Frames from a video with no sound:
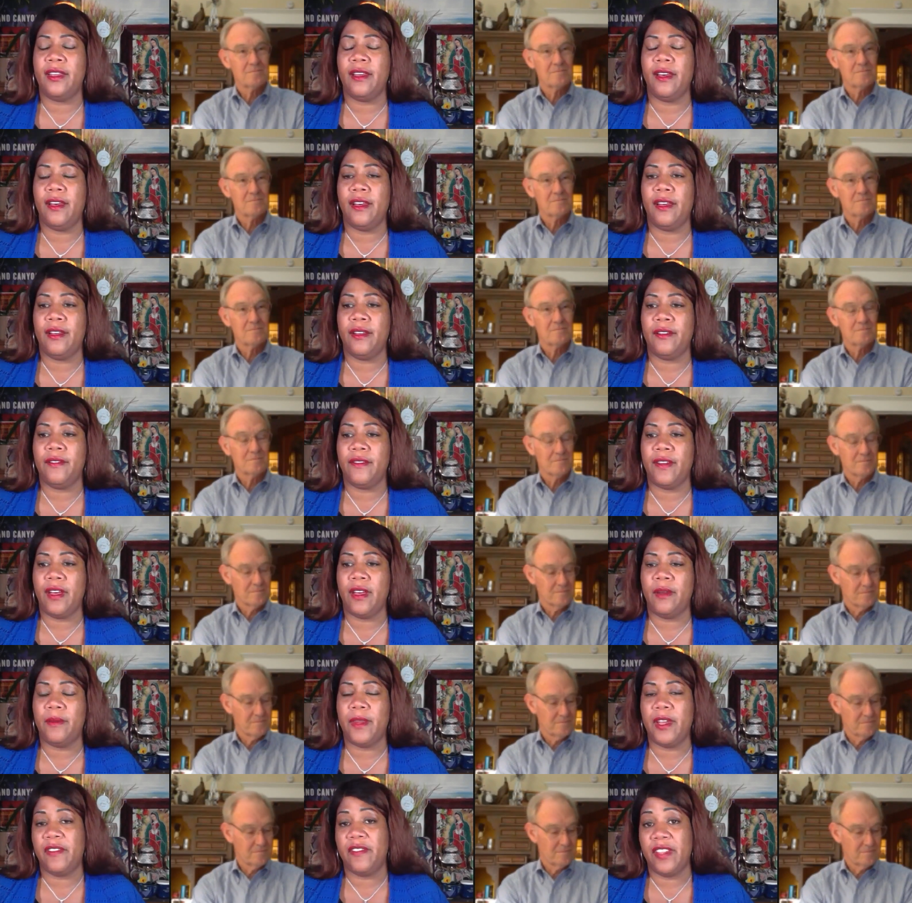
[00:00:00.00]
Speaker 1: of
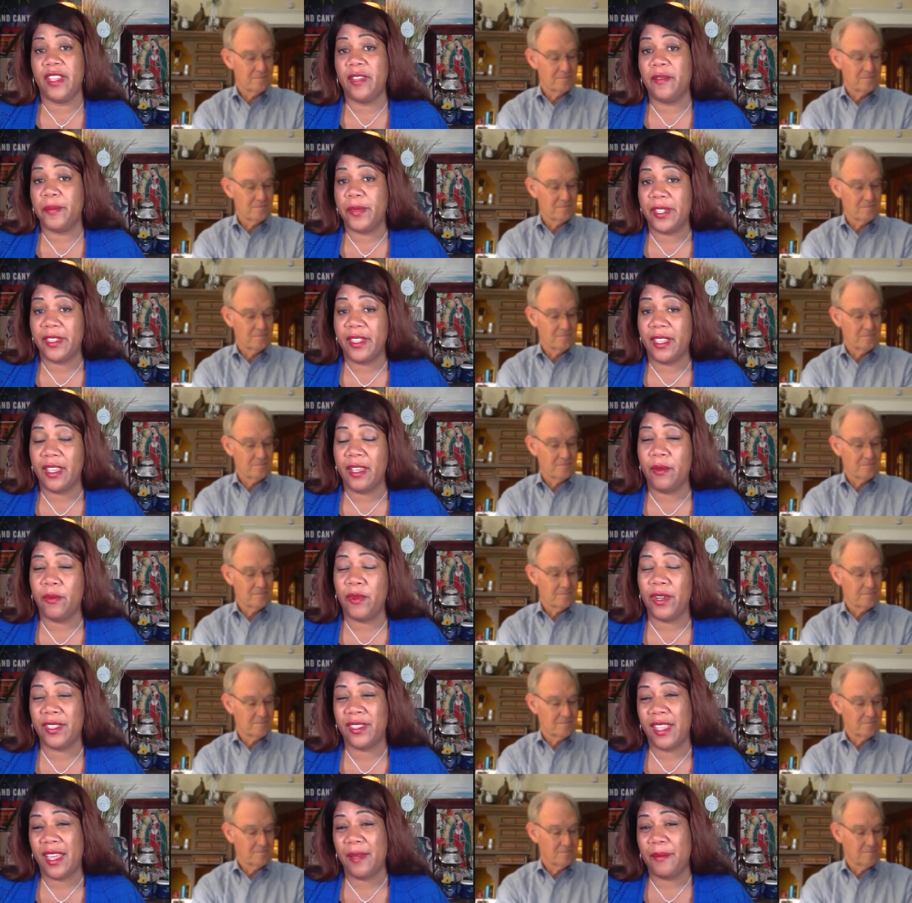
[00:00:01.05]
um, of empathy and
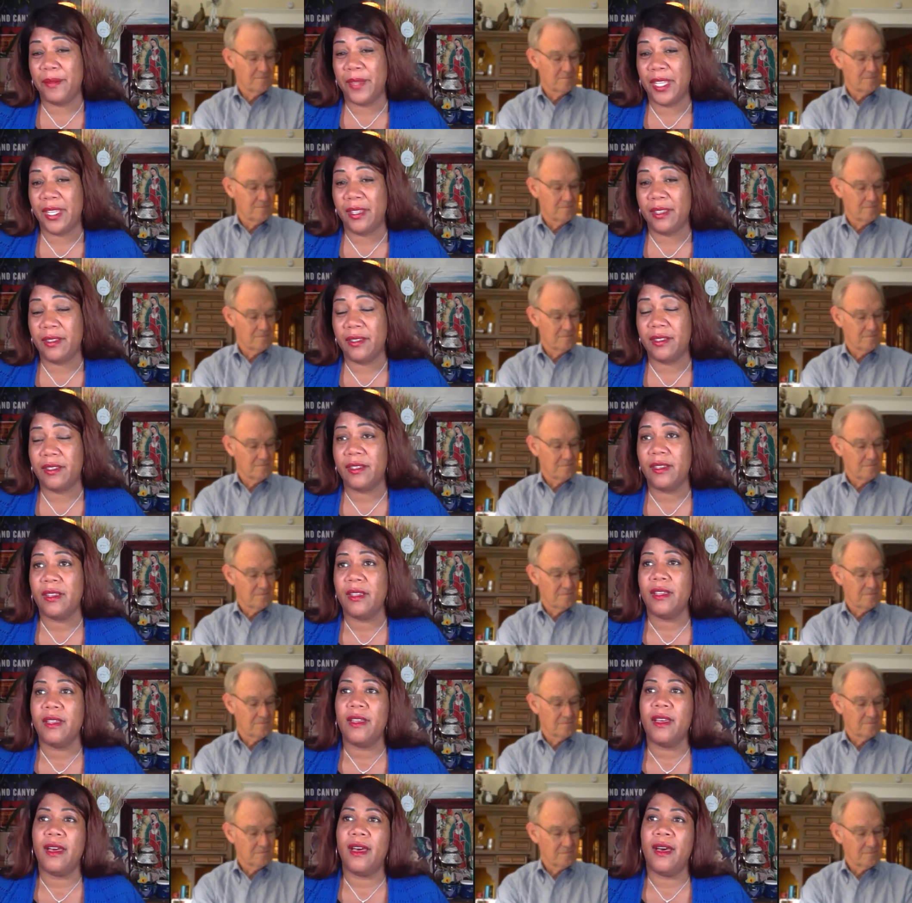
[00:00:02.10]
what that means.
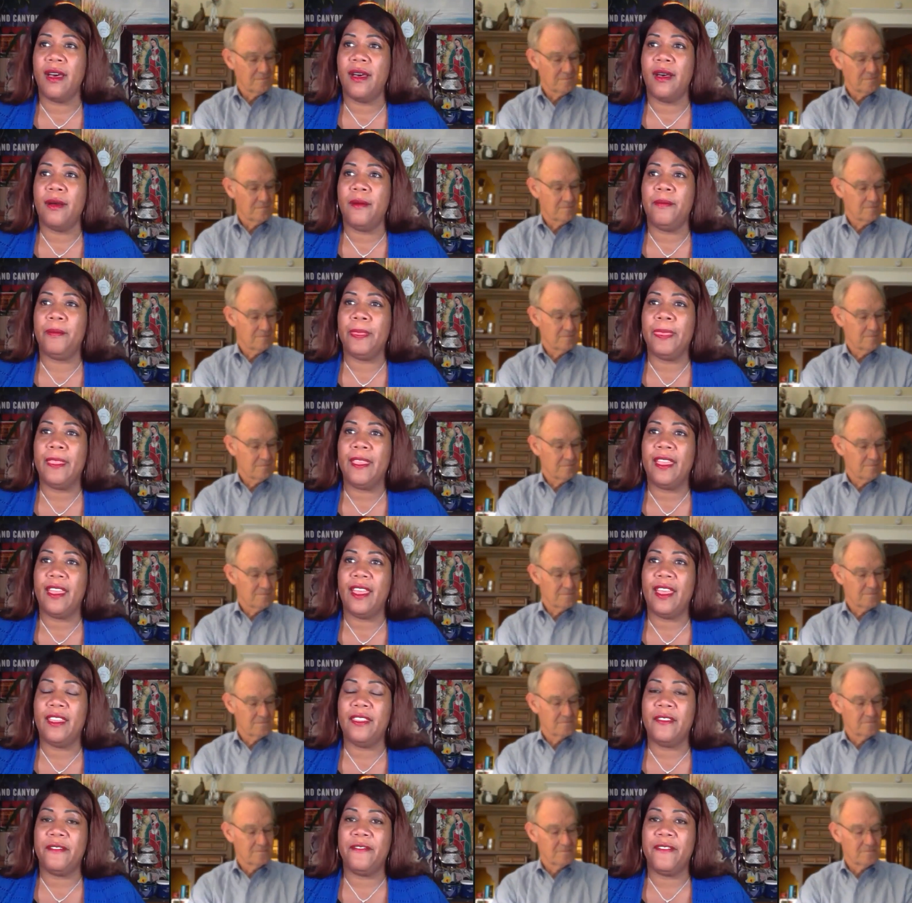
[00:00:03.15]
Um,
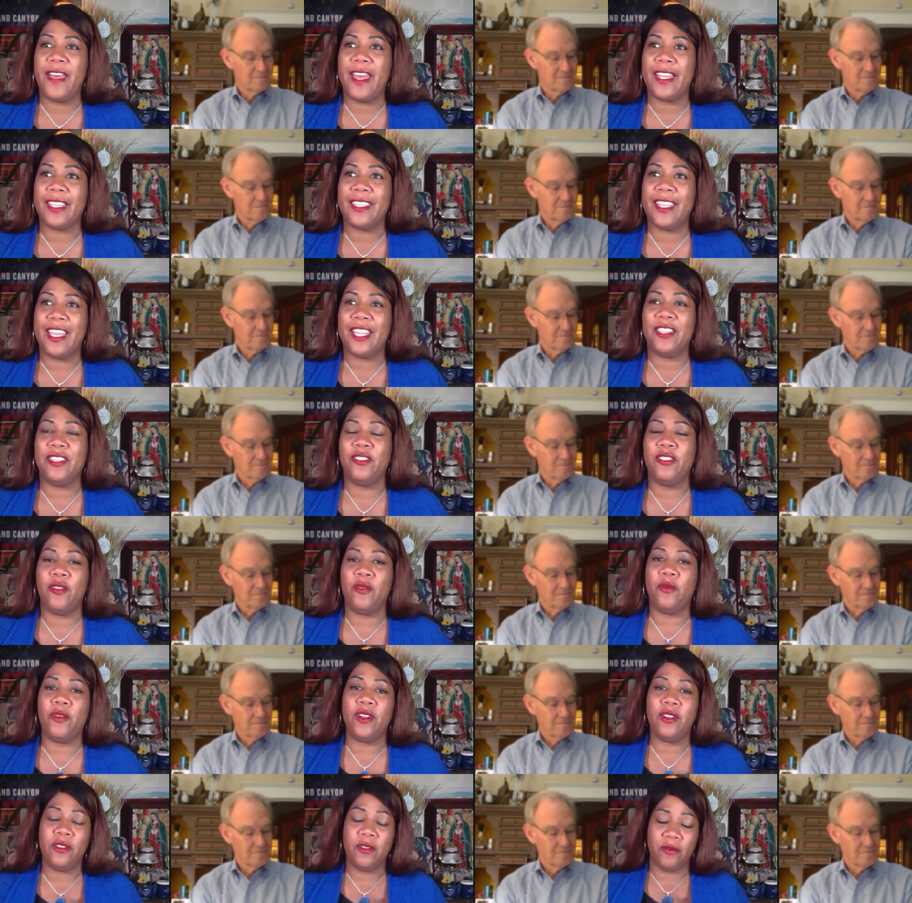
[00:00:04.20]
and the fact that you know
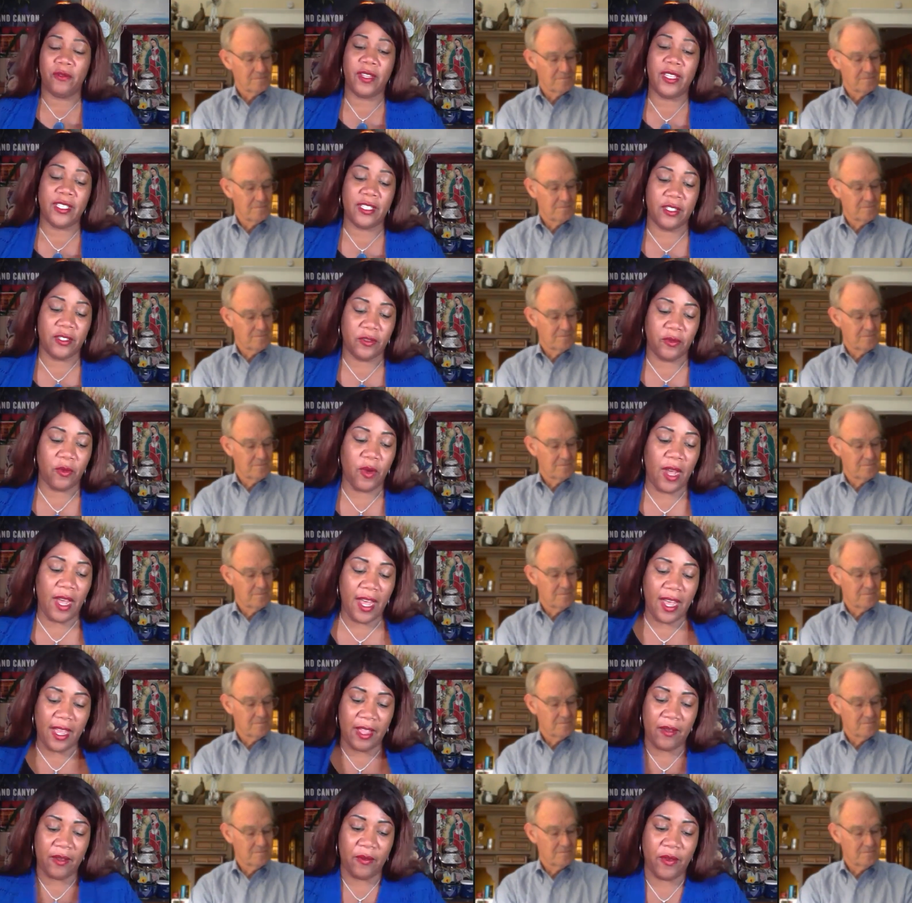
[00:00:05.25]
one of the reasons
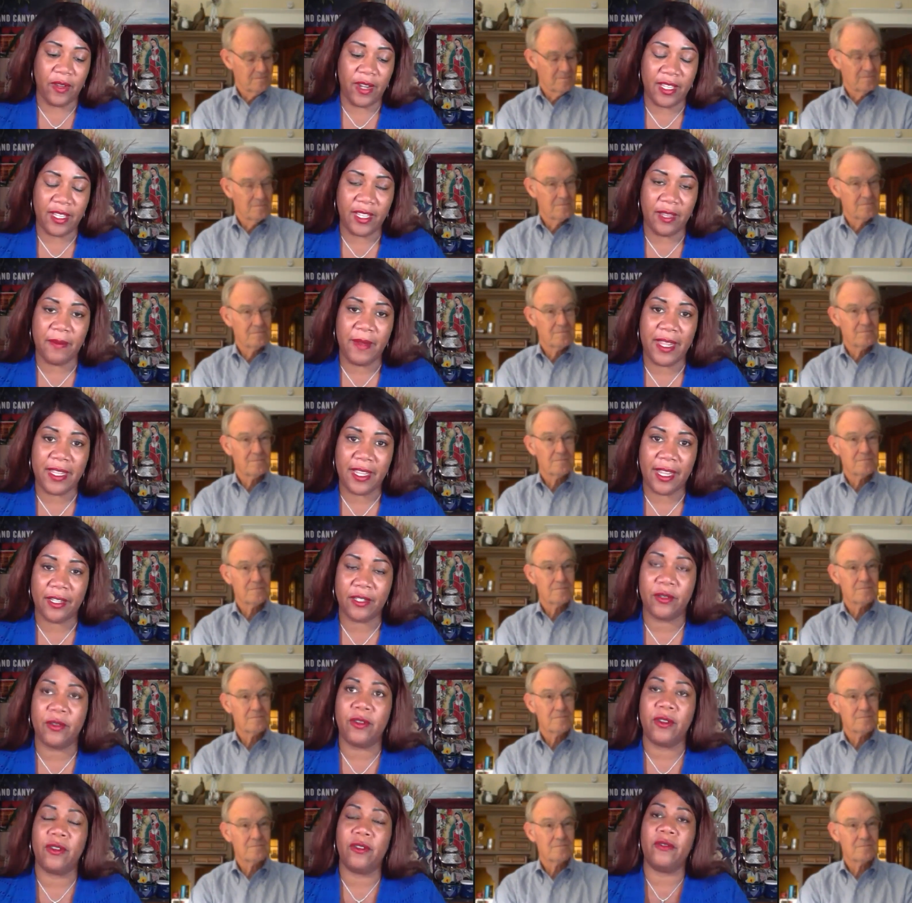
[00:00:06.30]
why when i did my
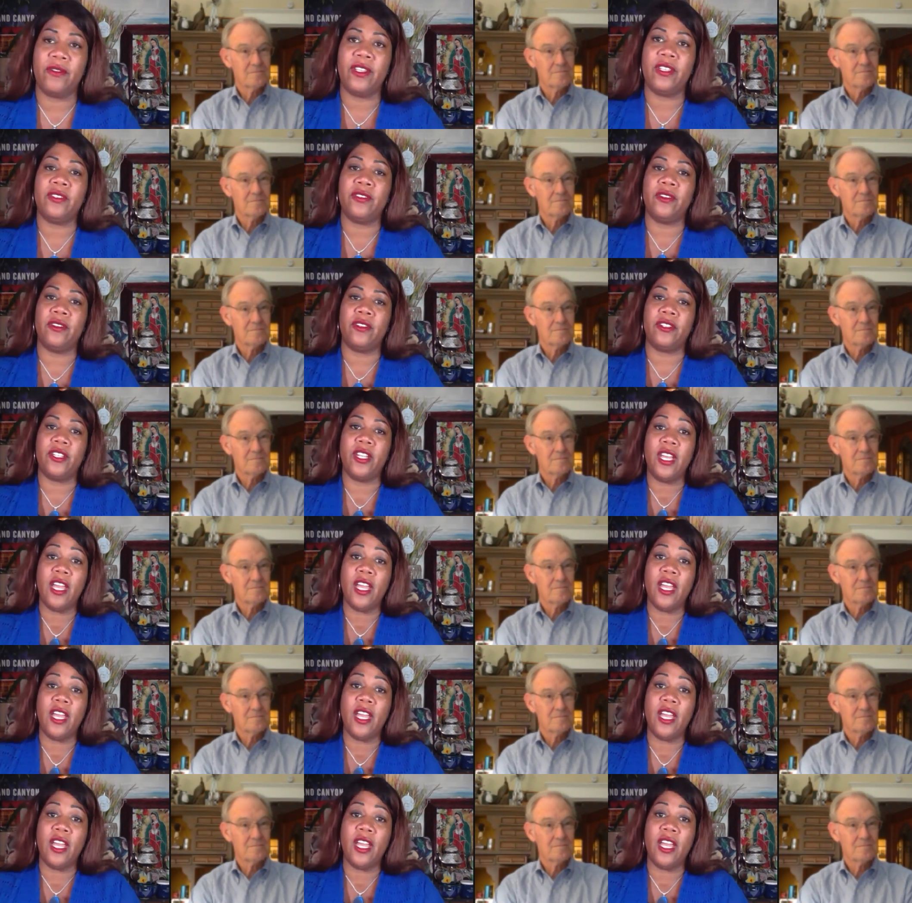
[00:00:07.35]
doctoral research